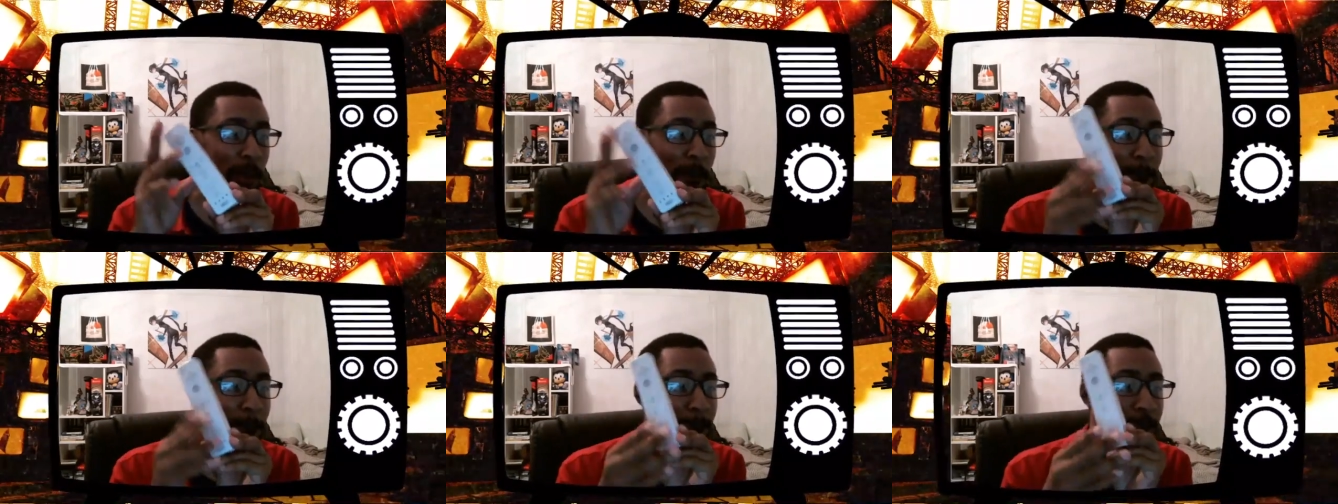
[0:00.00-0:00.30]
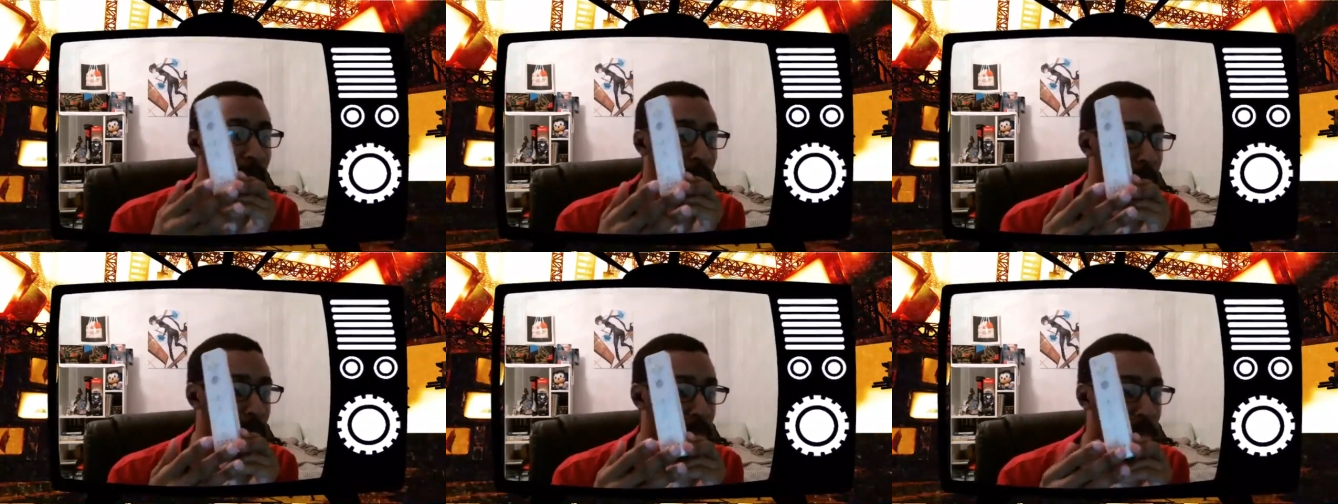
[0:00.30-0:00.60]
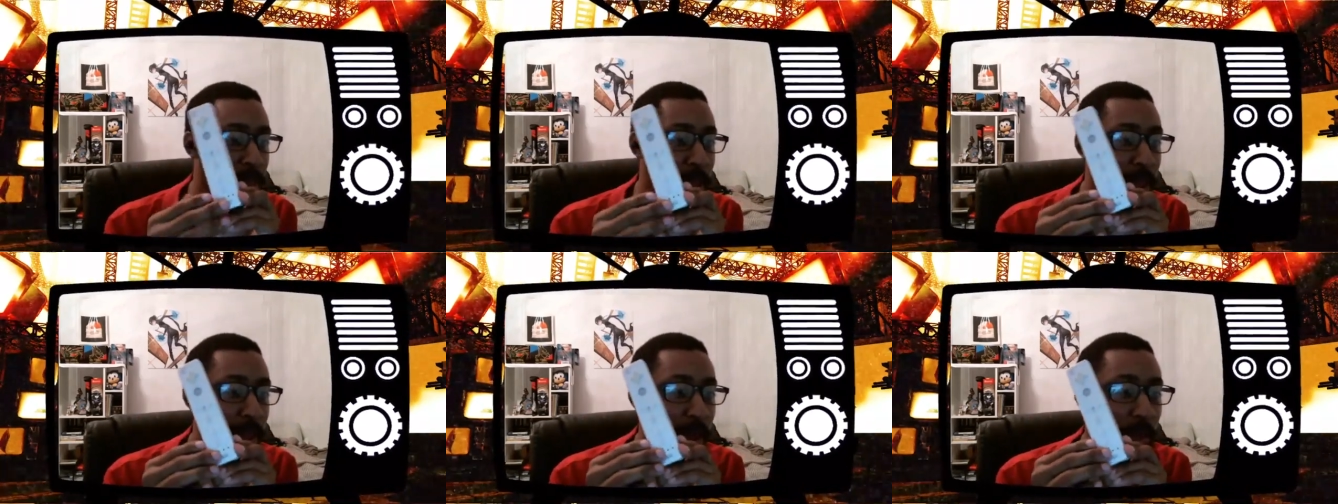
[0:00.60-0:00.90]
button
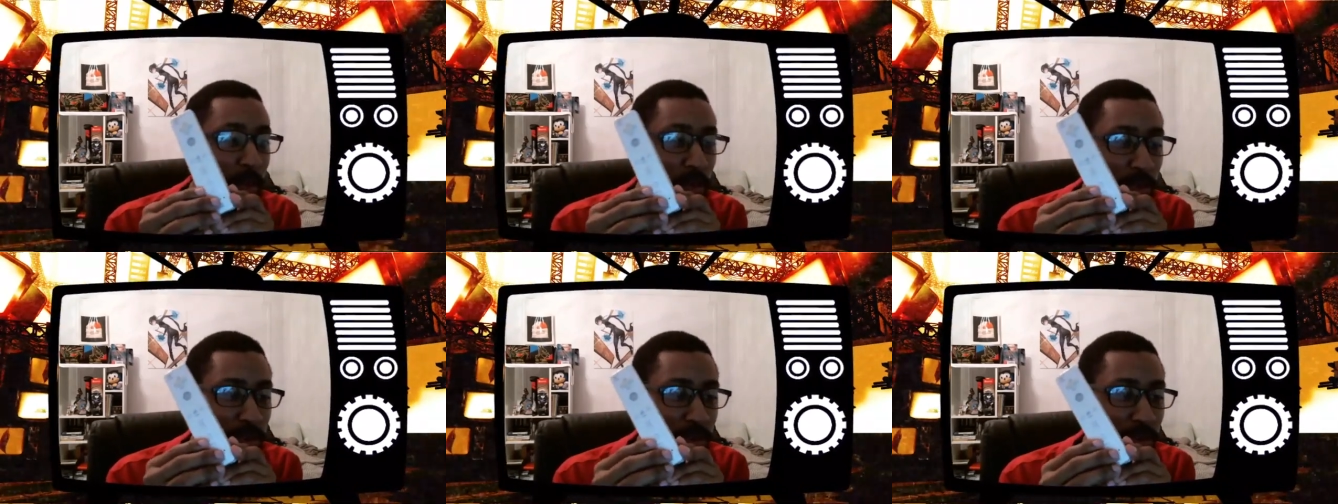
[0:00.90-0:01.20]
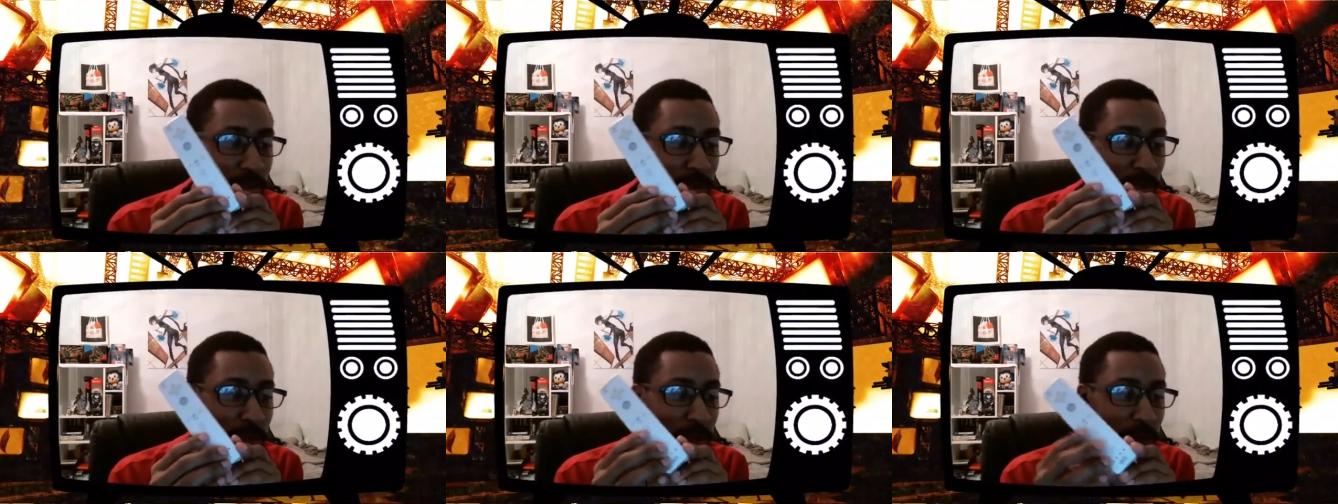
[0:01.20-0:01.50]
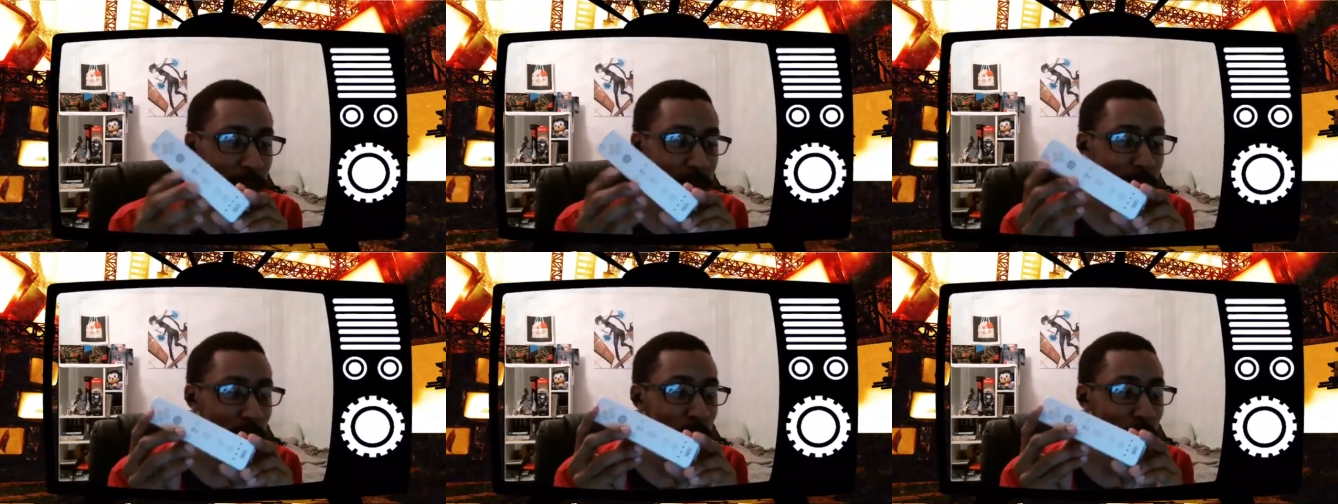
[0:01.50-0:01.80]
layout
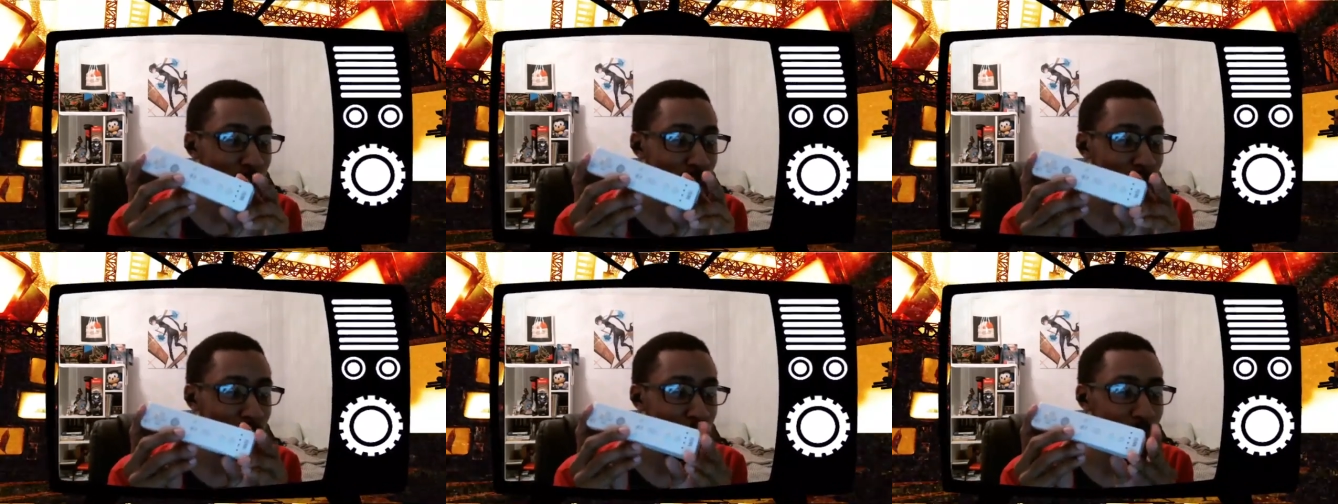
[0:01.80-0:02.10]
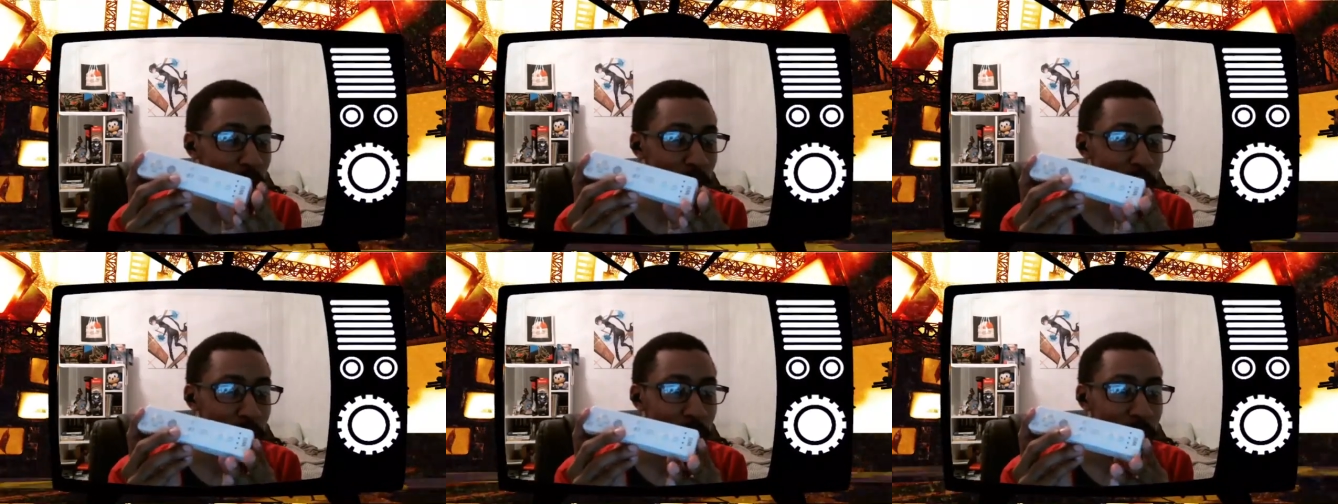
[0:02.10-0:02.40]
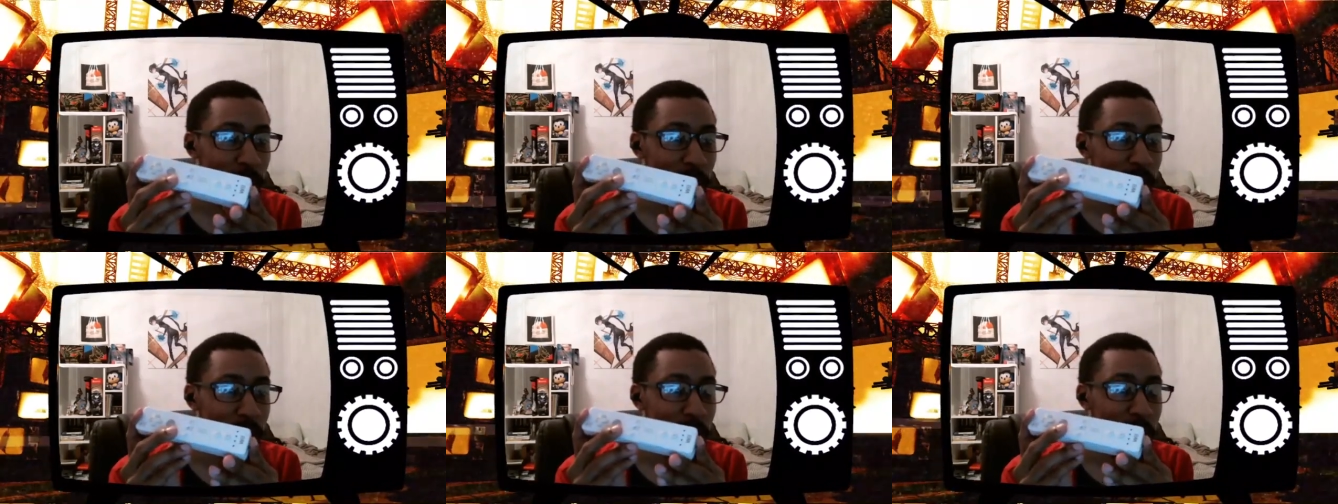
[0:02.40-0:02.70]
for
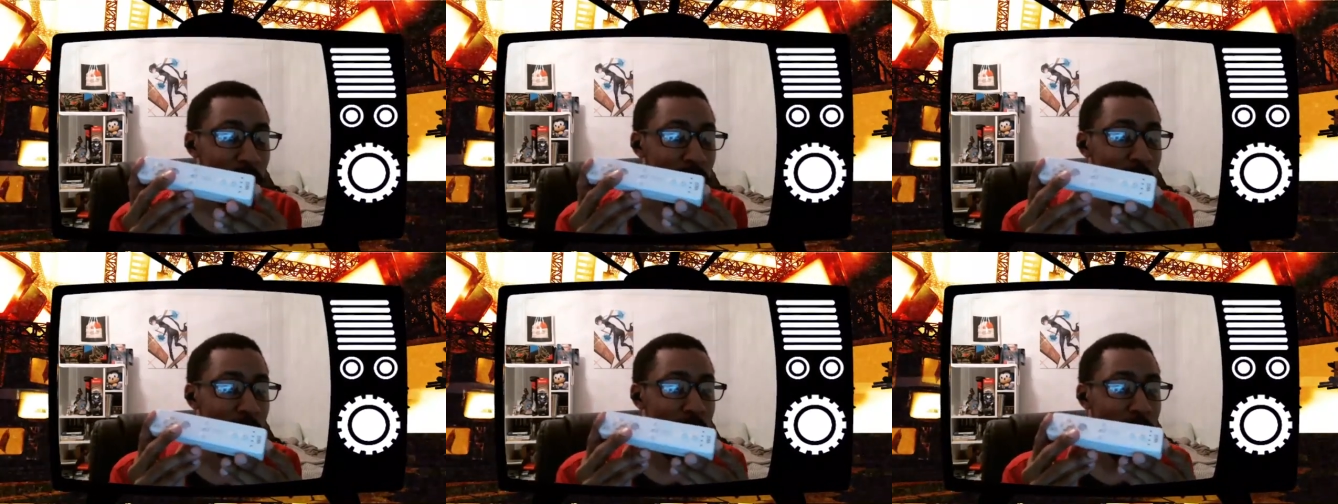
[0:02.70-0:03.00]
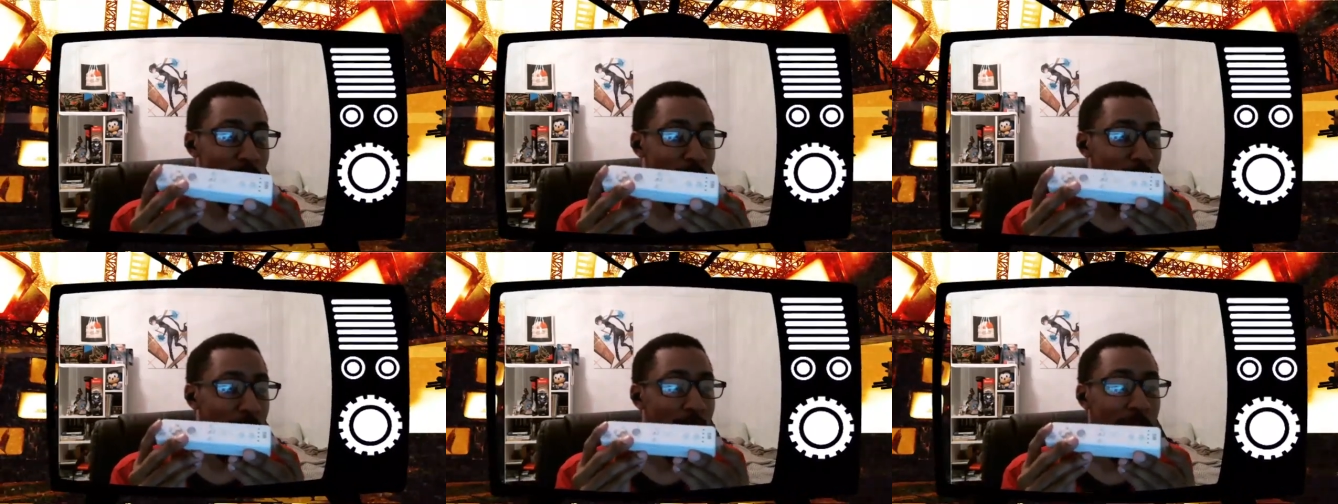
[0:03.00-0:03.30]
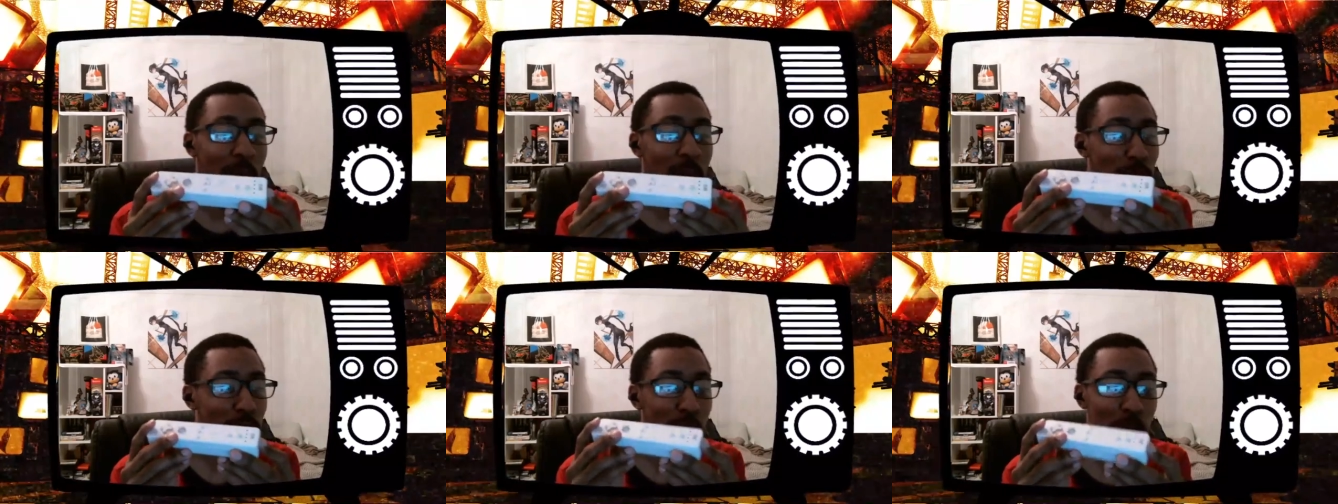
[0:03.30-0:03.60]

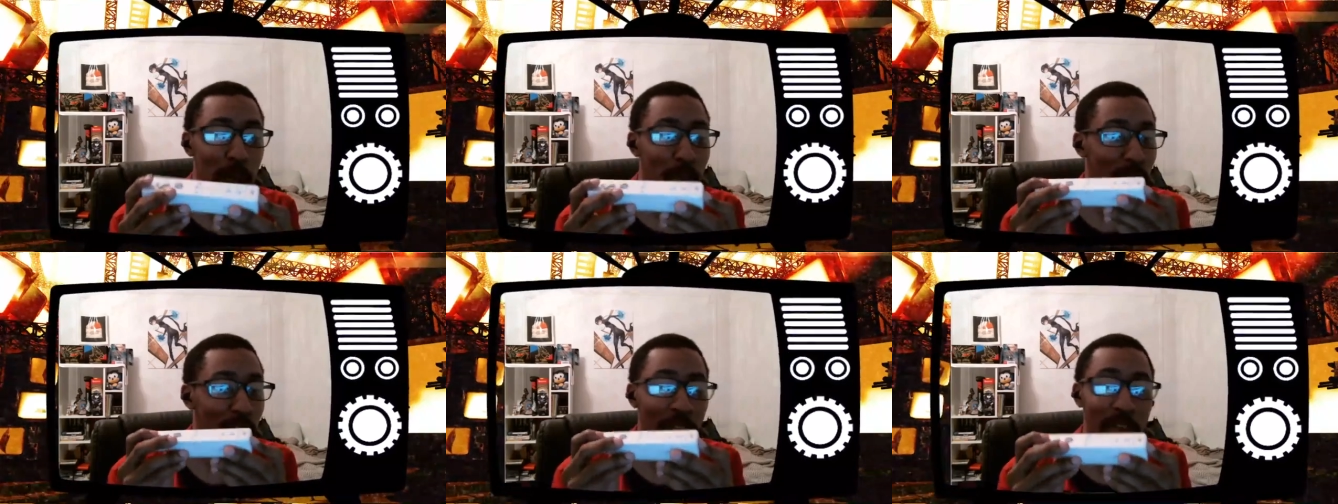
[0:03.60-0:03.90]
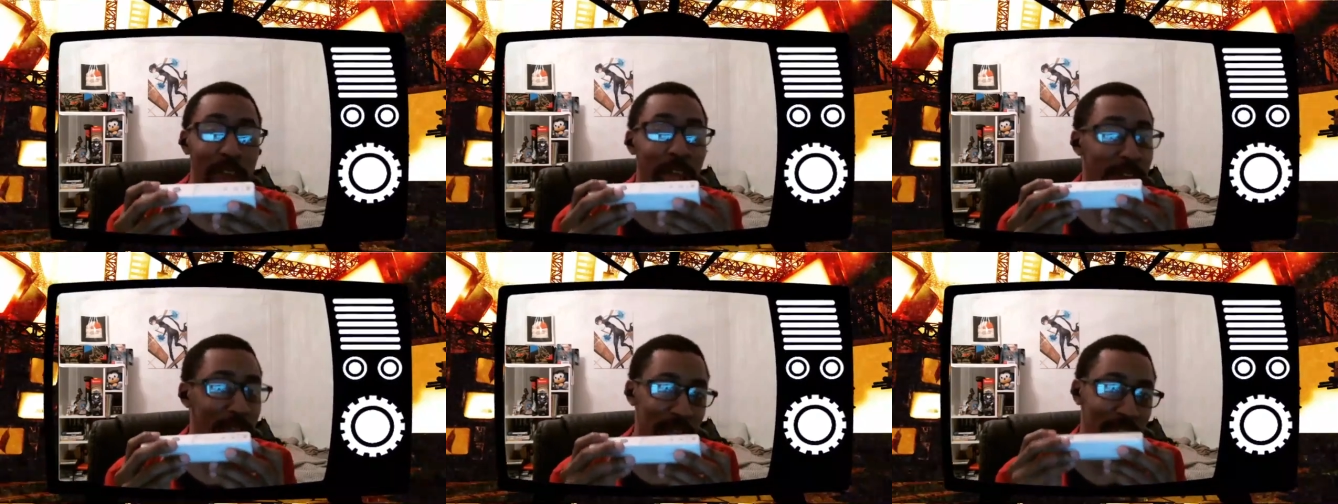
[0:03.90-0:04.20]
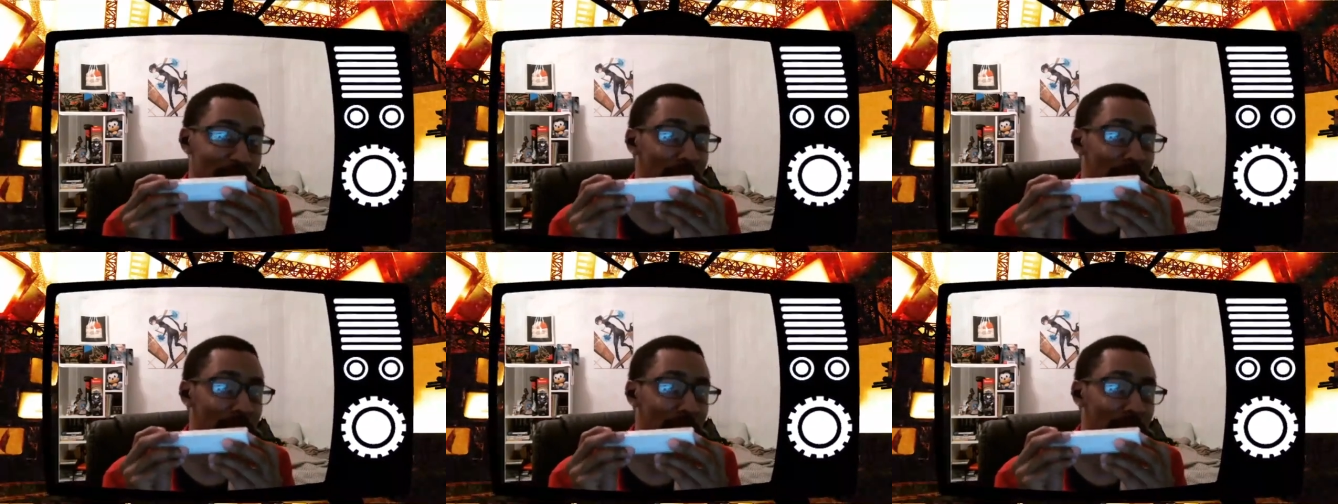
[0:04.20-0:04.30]
how you played this